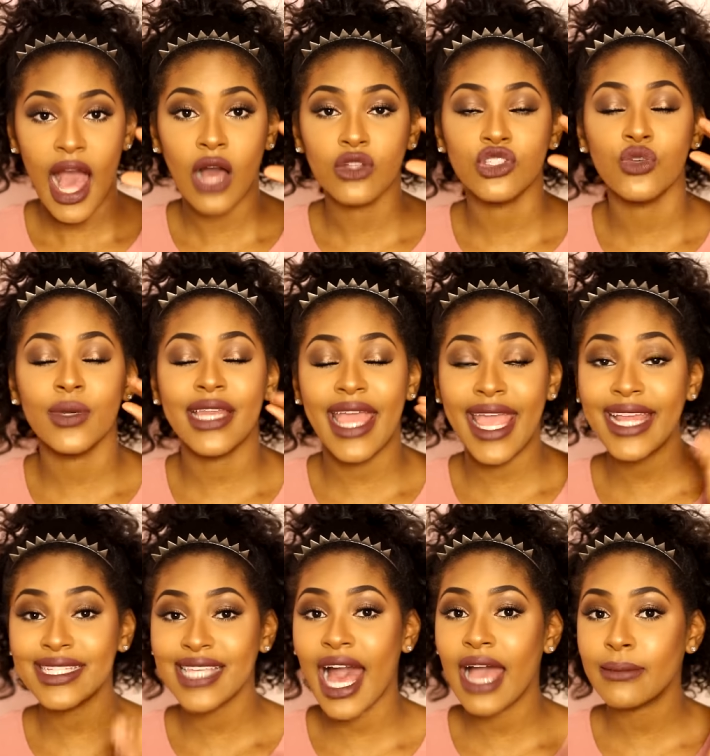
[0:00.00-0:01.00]
I'll do it
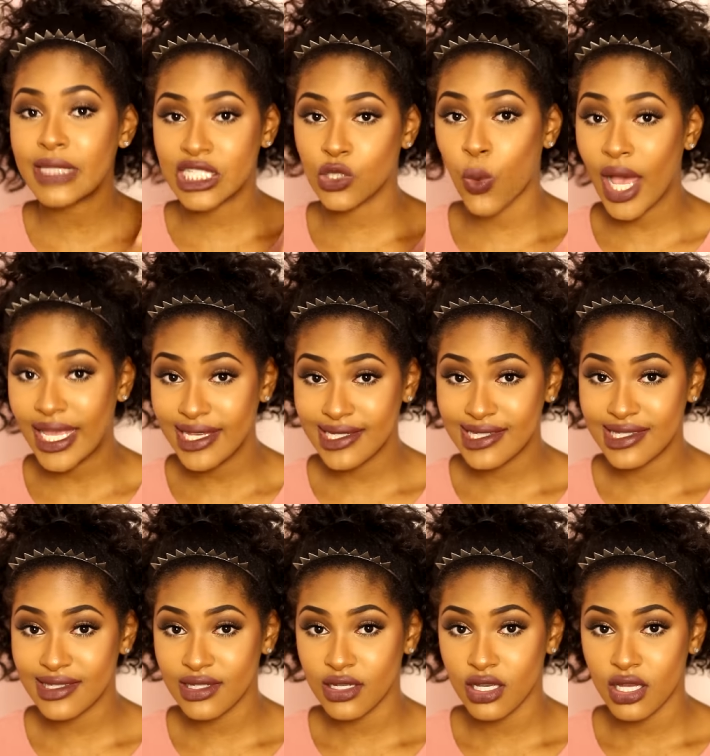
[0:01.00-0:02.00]
eight times
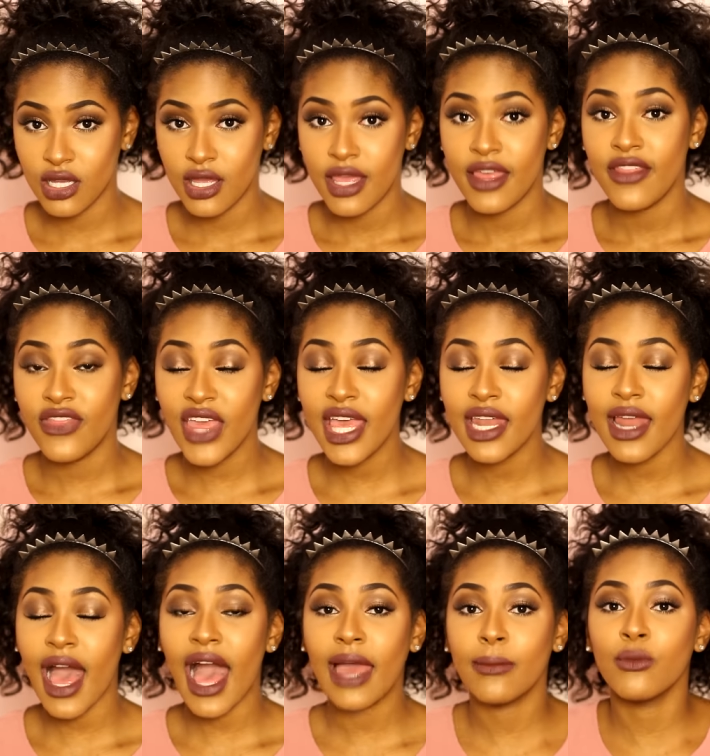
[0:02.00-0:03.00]
twice.
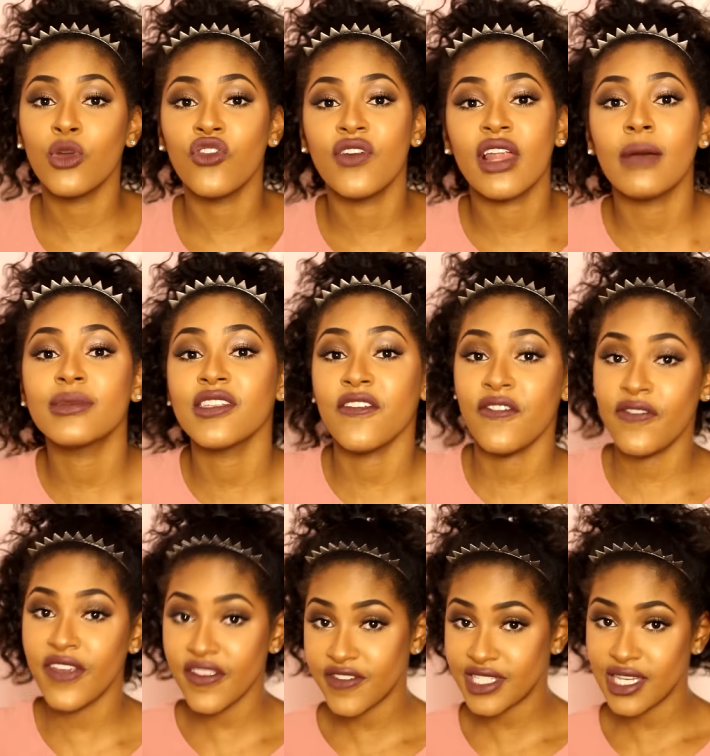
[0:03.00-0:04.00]
Then I move it up to
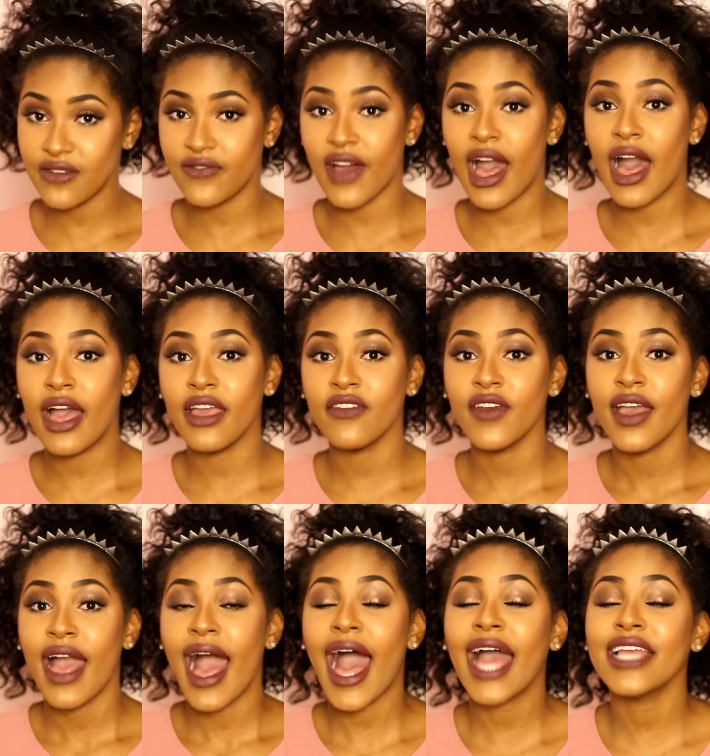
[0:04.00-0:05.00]
55.
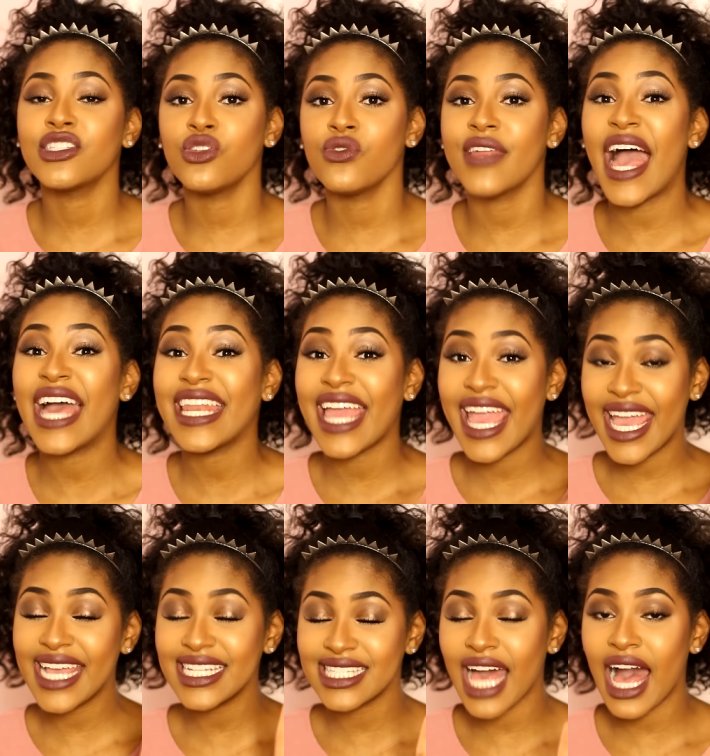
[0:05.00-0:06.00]
I do that
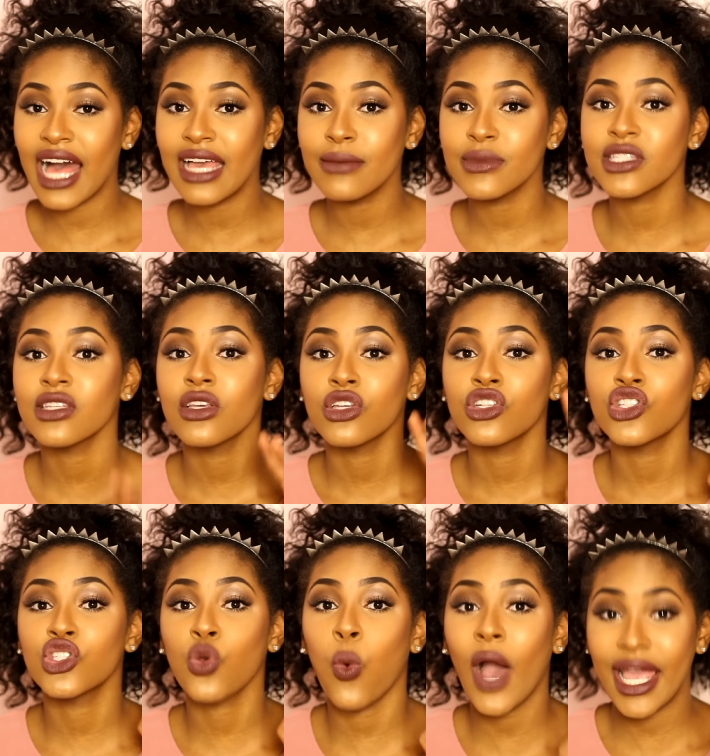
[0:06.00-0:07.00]
eight times
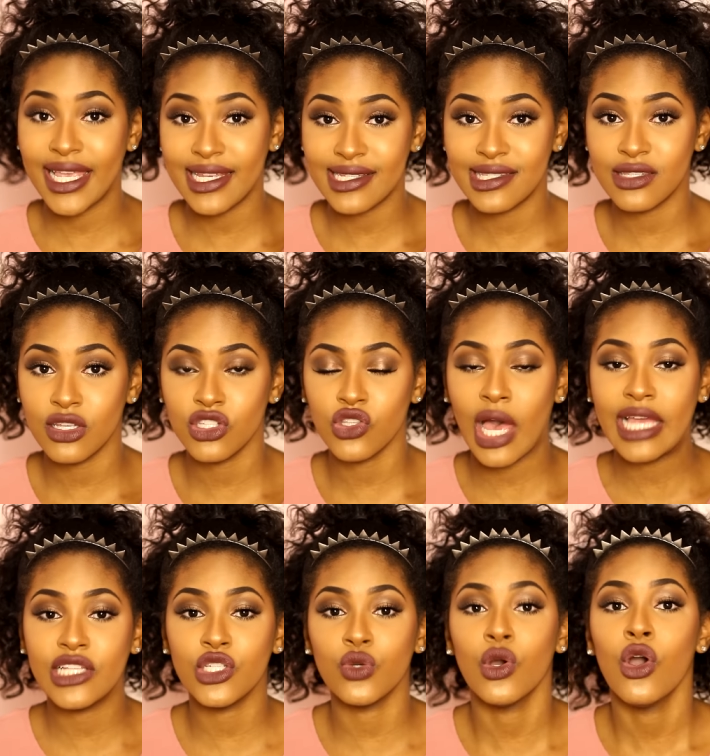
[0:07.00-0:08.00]
twice. So
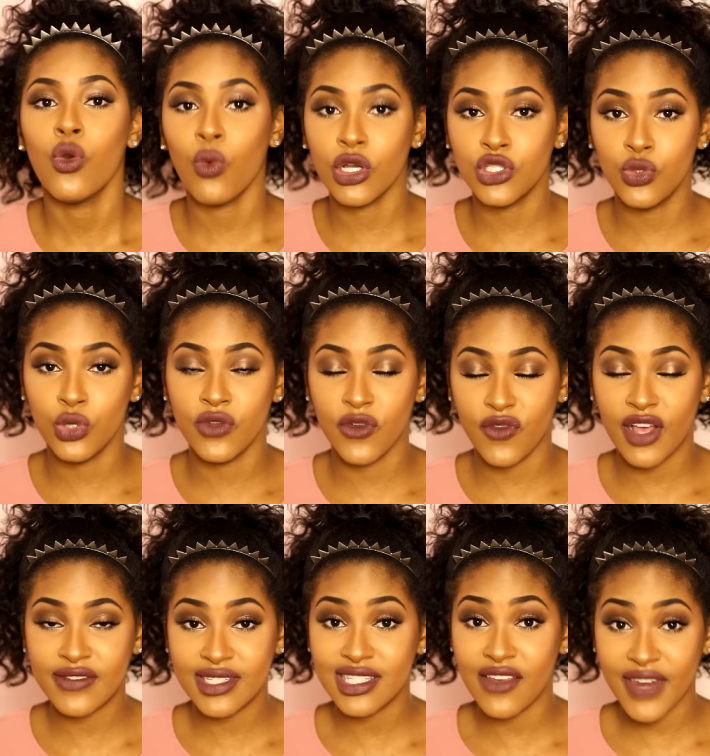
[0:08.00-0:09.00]
I do one, two, three, four,
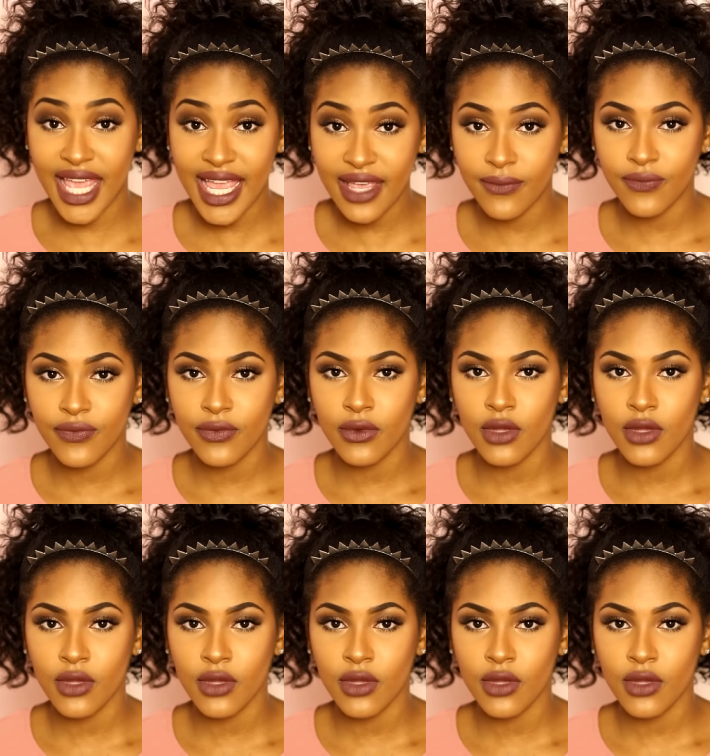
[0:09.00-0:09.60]
five, six, seven, eight.